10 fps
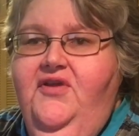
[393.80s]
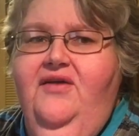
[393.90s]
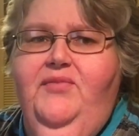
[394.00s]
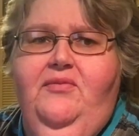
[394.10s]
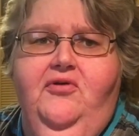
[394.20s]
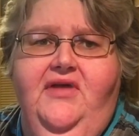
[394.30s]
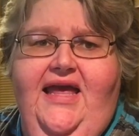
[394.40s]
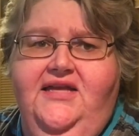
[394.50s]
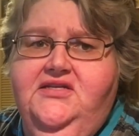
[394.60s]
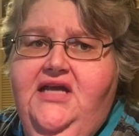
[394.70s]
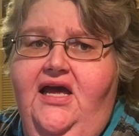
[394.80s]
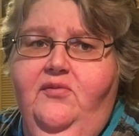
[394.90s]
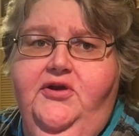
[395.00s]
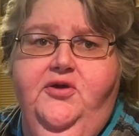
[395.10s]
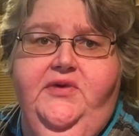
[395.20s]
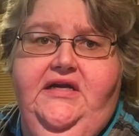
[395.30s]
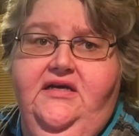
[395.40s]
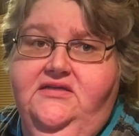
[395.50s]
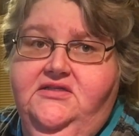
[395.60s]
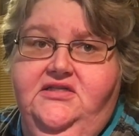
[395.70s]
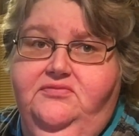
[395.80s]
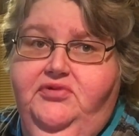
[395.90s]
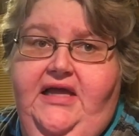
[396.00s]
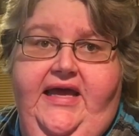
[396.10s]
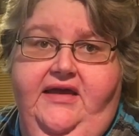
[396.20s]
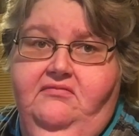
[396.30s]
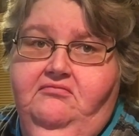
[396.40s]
people can chat, but nobody does. It's just play.